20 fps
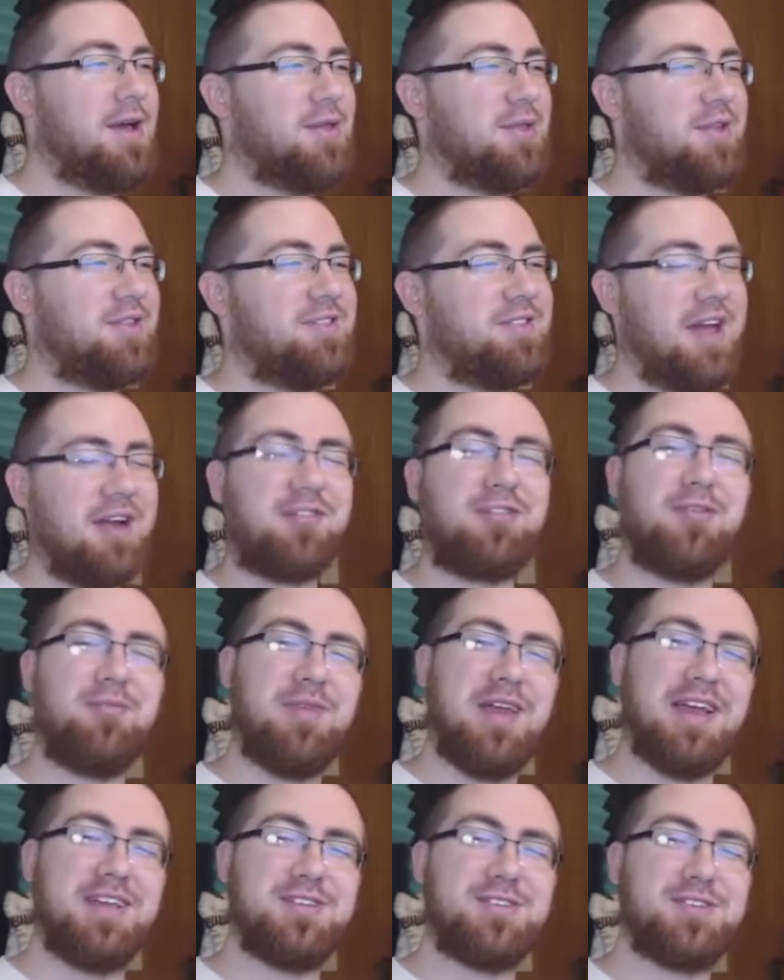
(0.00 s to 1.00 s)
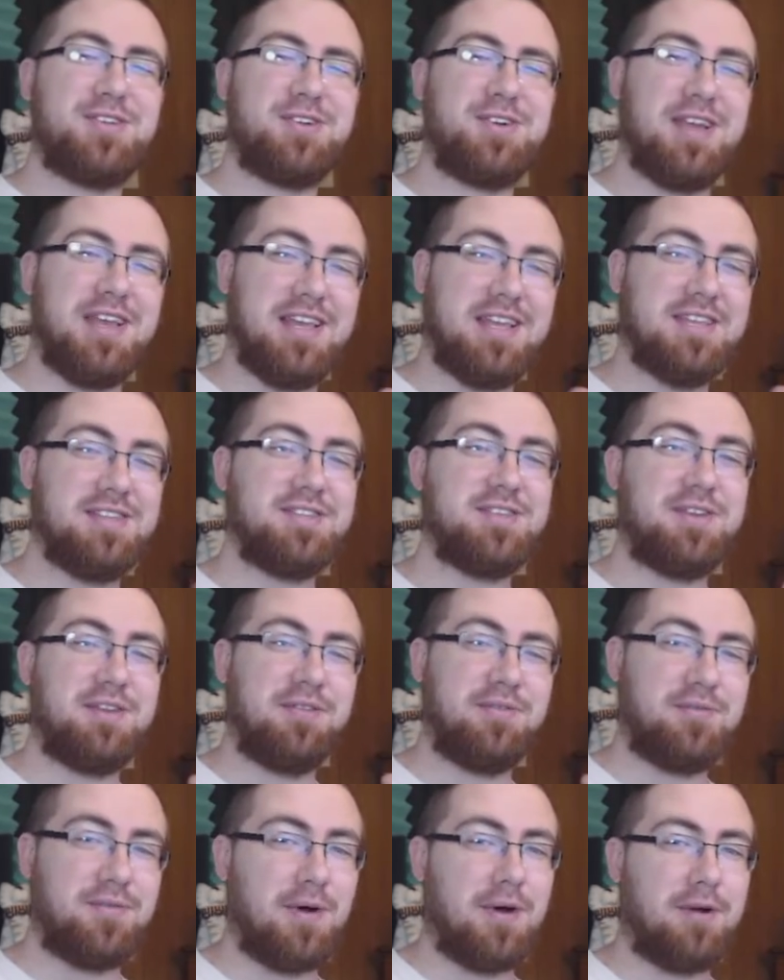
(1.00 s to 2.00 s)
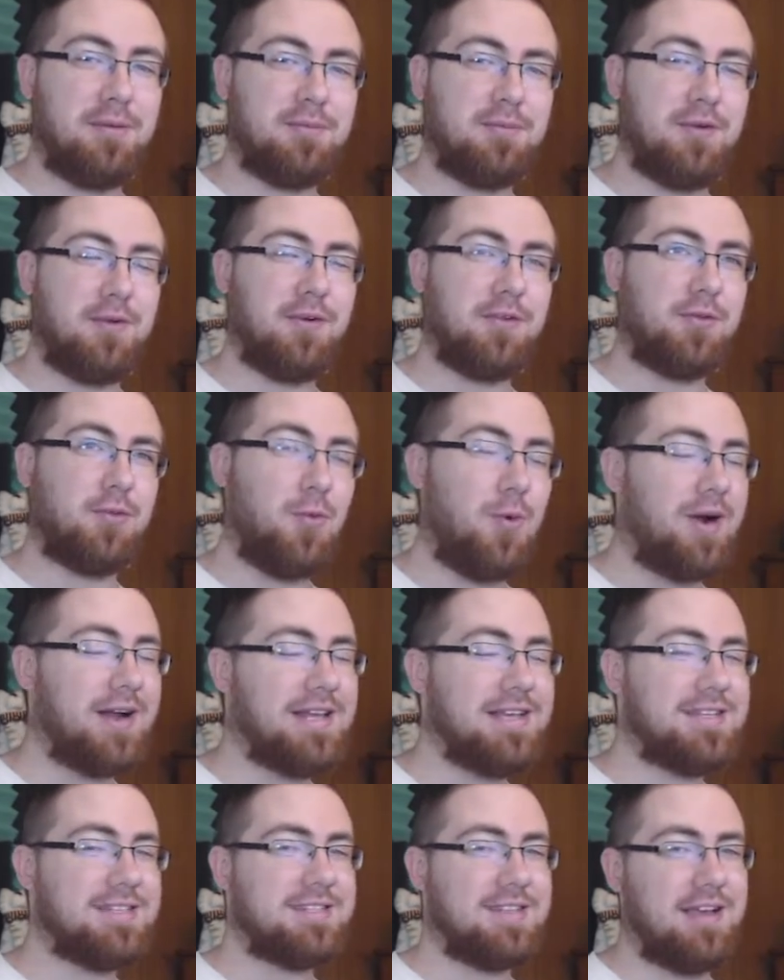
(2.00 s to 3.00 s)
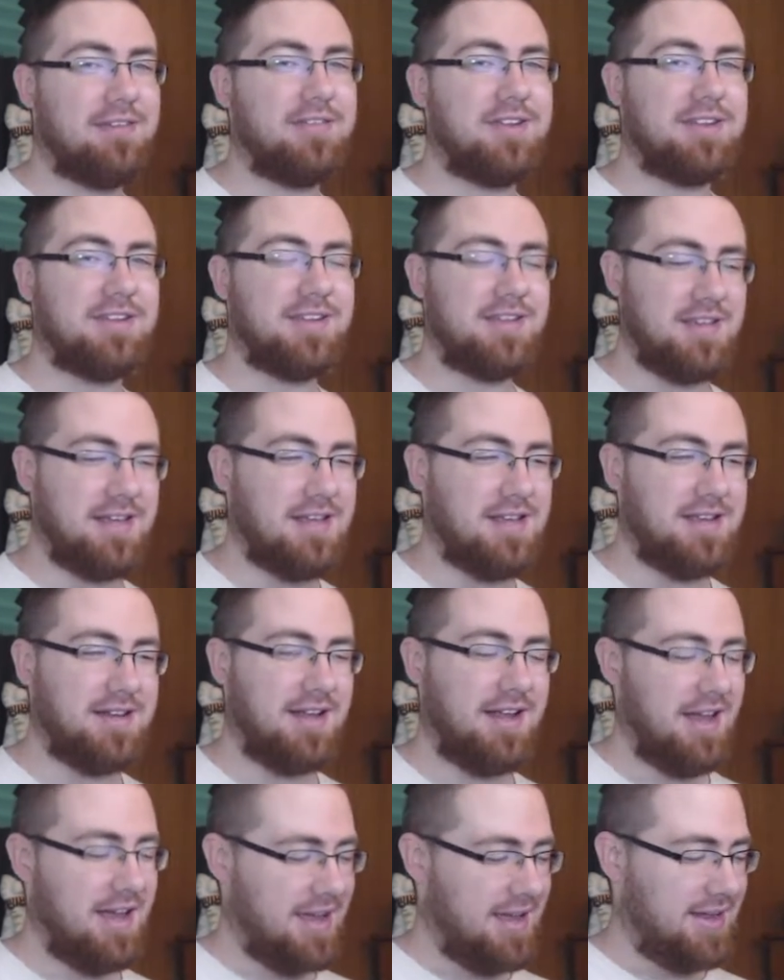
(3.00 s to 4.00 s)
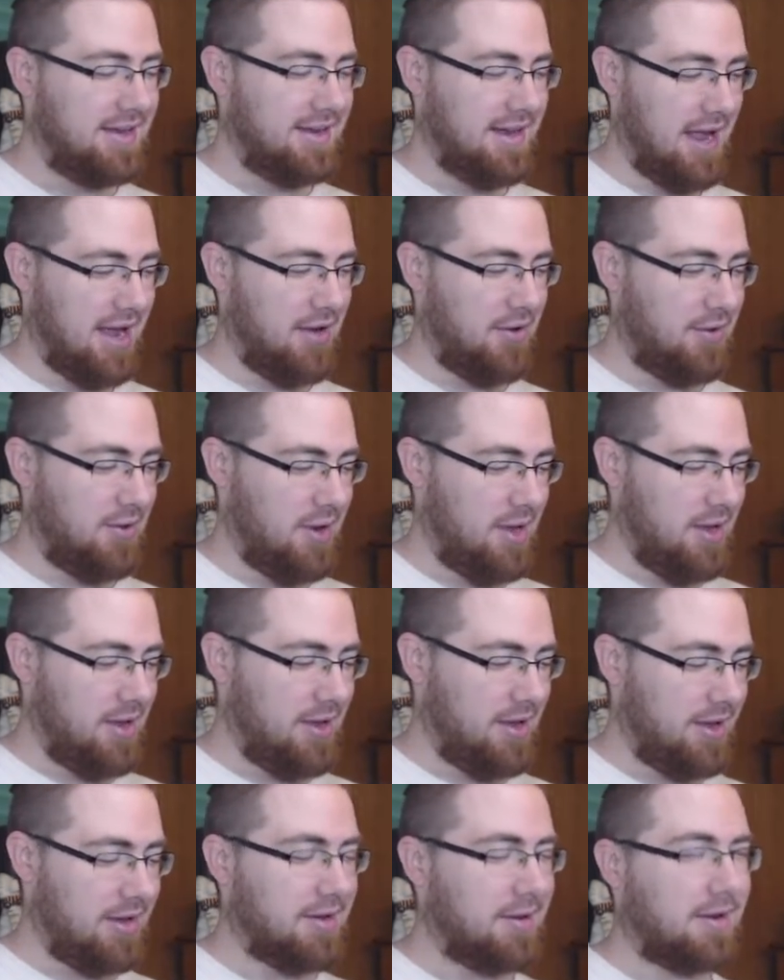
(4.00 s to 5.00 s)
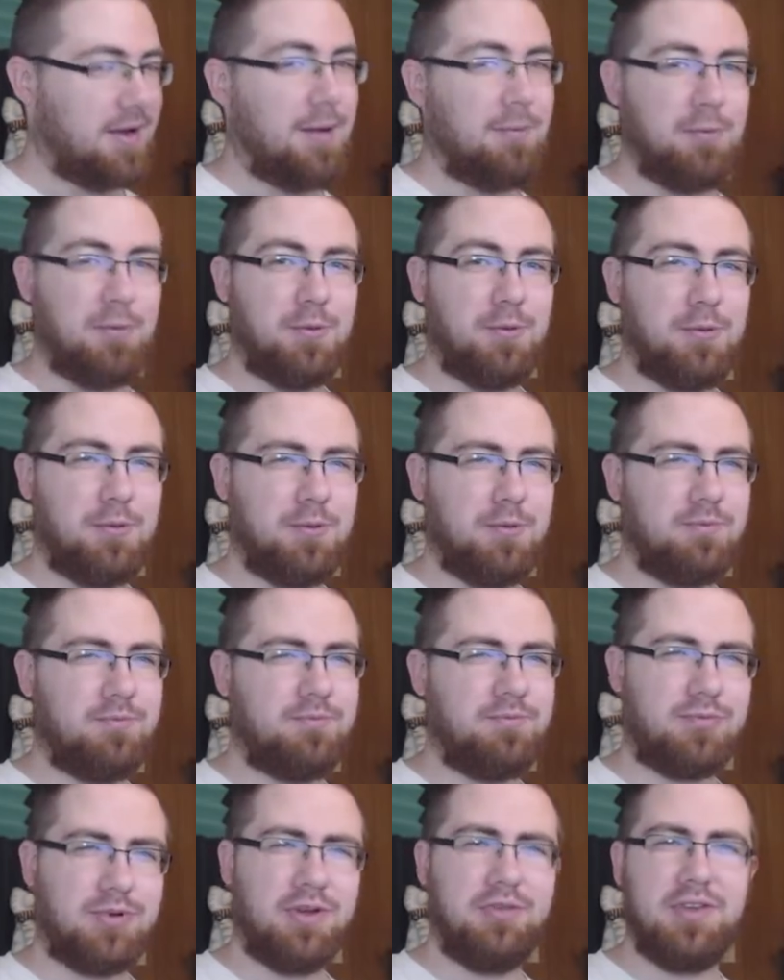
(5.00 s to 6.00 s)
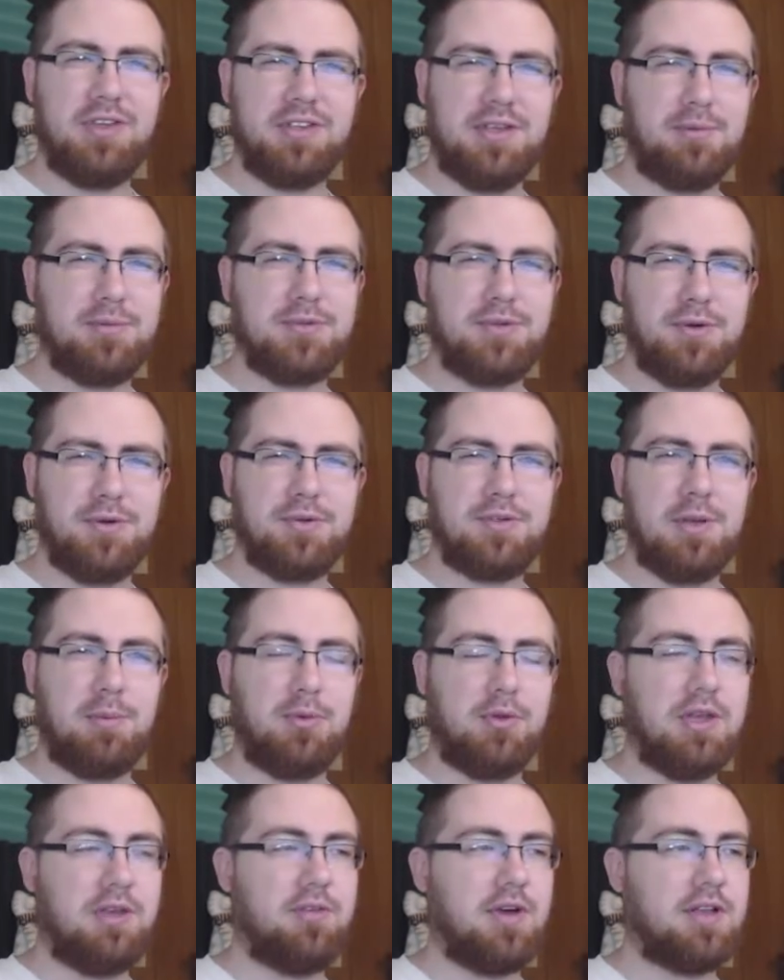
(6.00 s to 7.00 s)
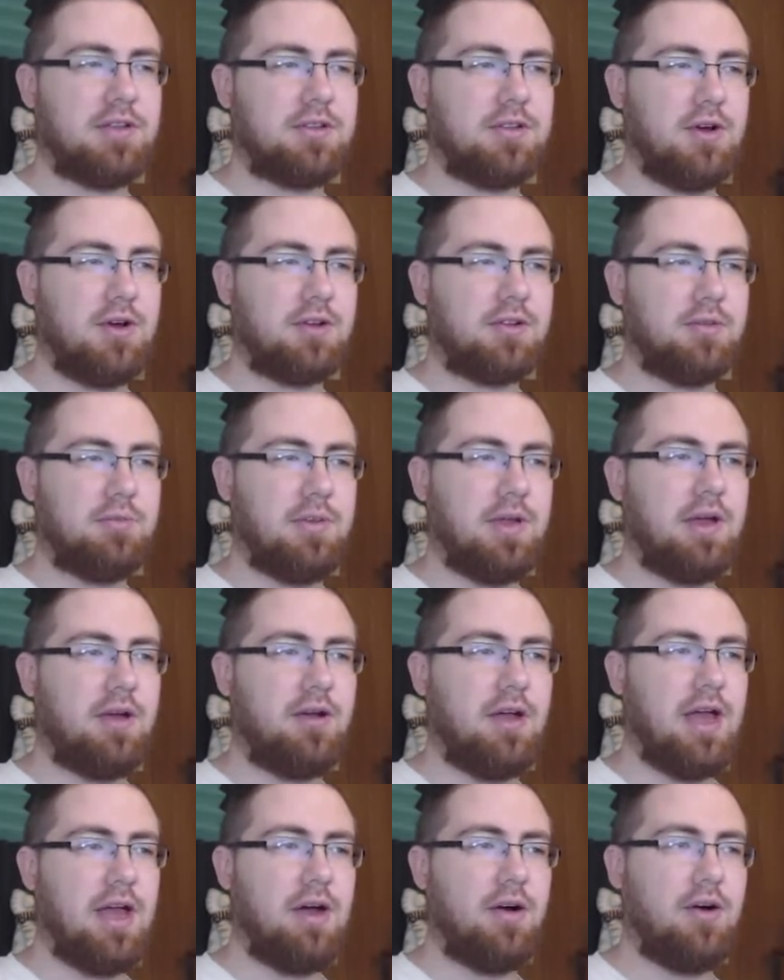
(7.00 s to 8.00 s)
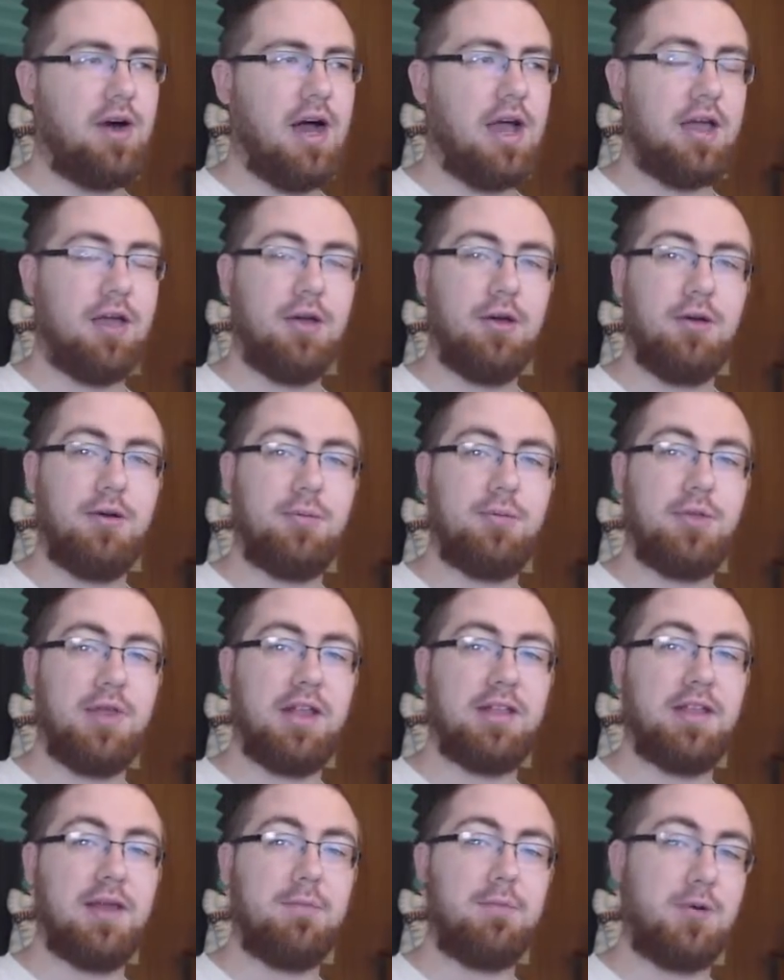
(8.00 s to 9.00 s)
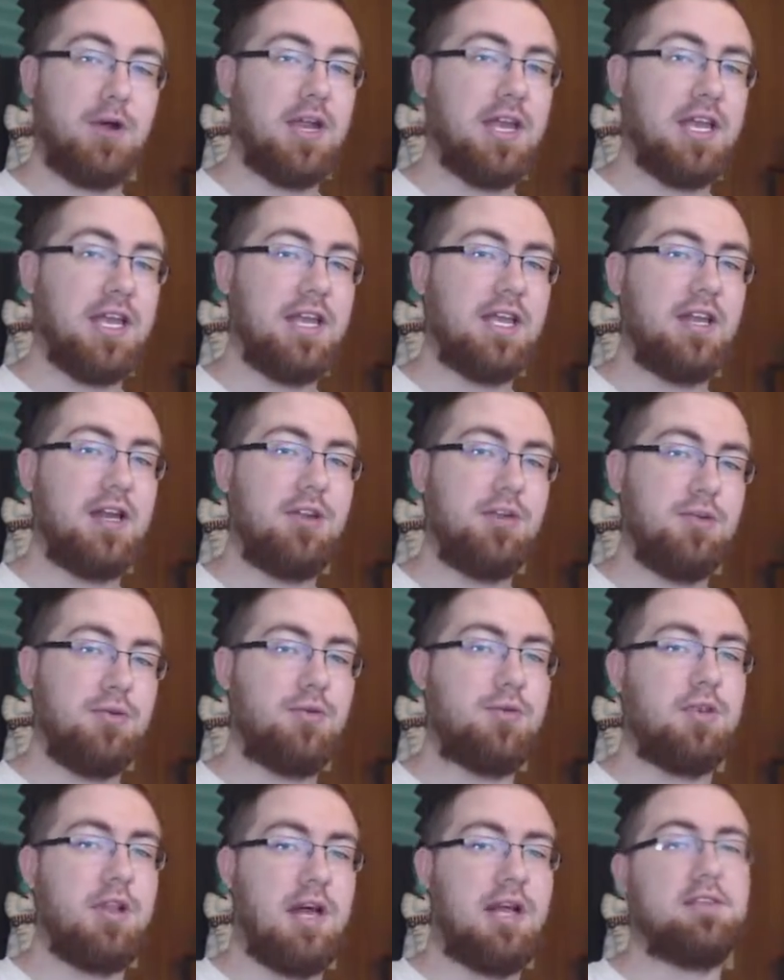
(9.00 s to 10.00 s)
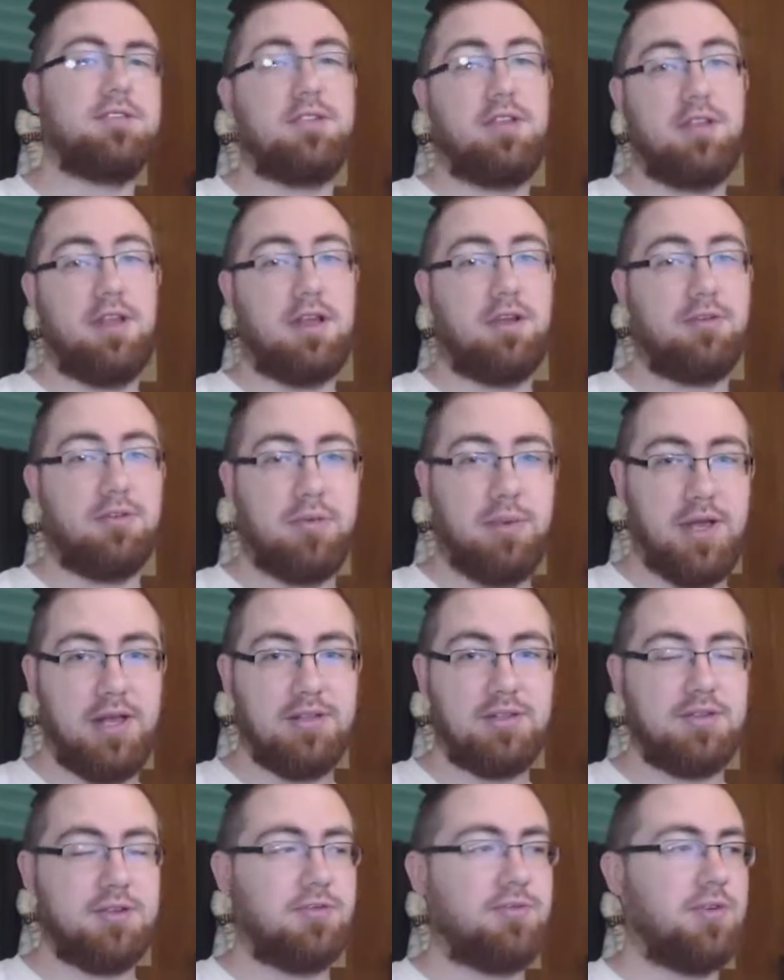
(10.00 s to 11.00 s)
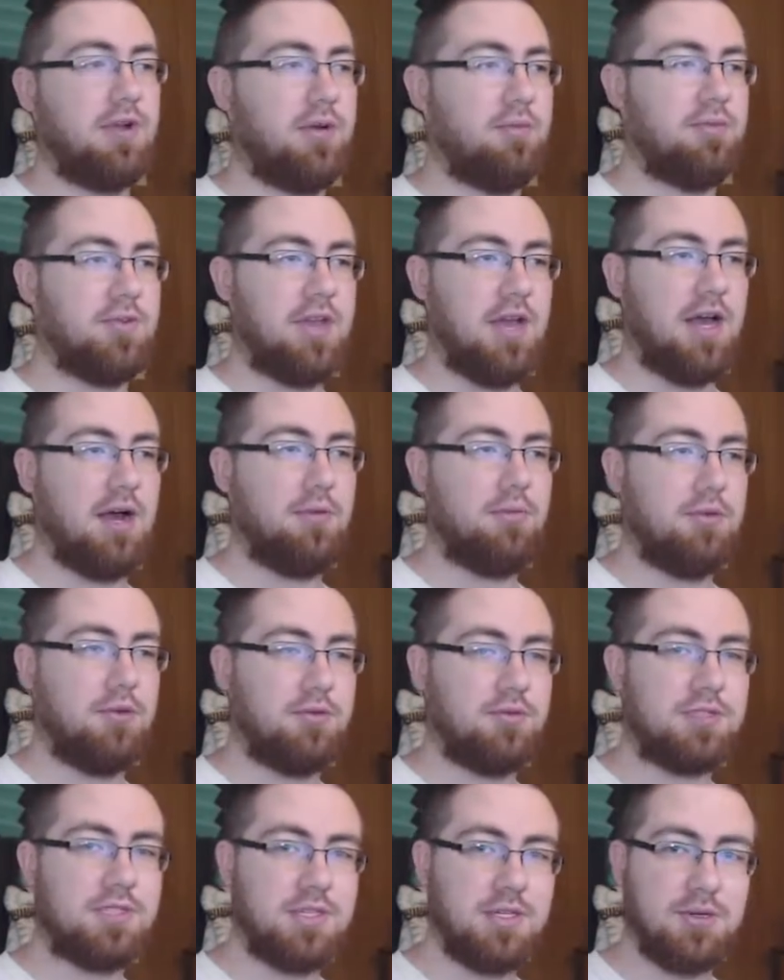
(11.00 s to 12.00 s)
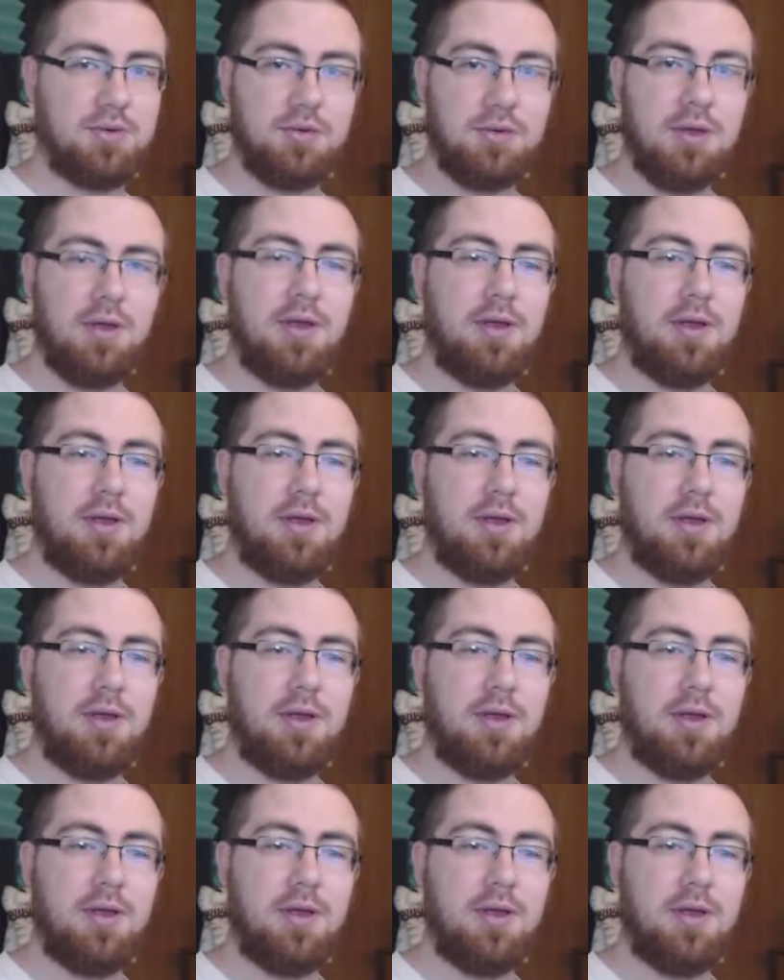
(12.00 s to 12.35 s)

The Necromancer is confirmed for 2017. Now, in a couple previous episodes, I believe I talked about how I hope that they bring in a new class, the Necromancer from Diablo 2.